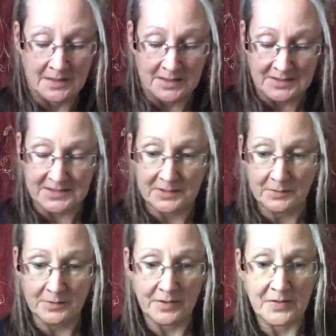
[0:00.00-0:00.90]

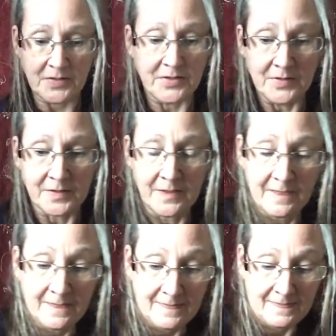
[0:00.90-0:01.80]
So
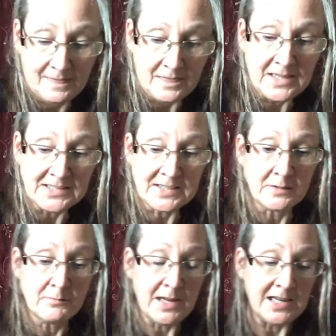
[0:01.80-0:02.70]
that's the
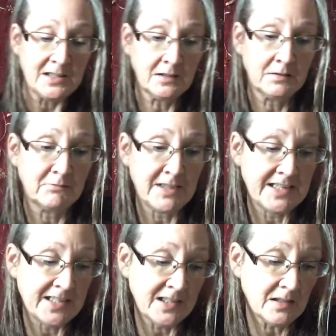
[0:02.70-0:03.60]
main
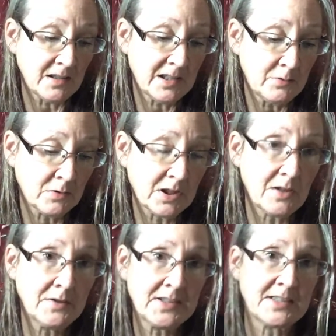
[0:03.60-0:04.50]
reading, and I will
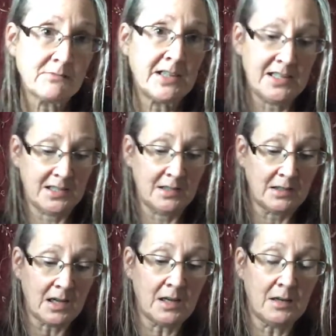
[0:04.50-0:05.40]
close this reading
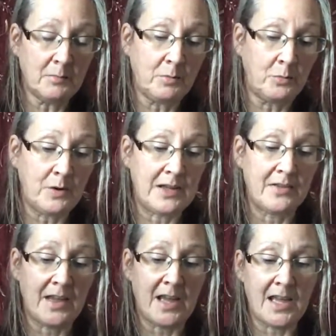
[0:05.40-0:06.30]
up with
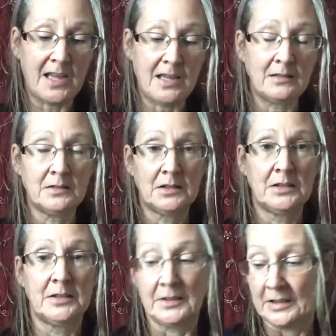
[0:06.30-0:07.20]
a
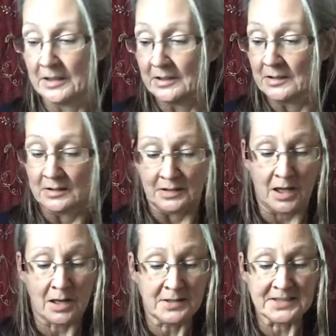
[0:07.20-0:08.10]

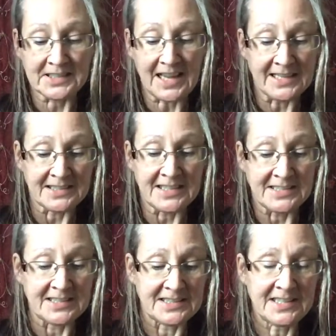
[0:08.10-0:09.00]
Ask and
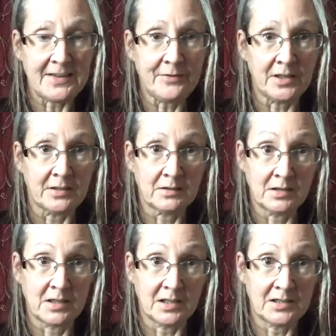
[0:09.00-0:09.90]
It Is Given
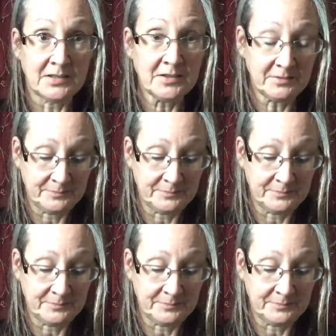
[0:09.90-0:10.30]
card.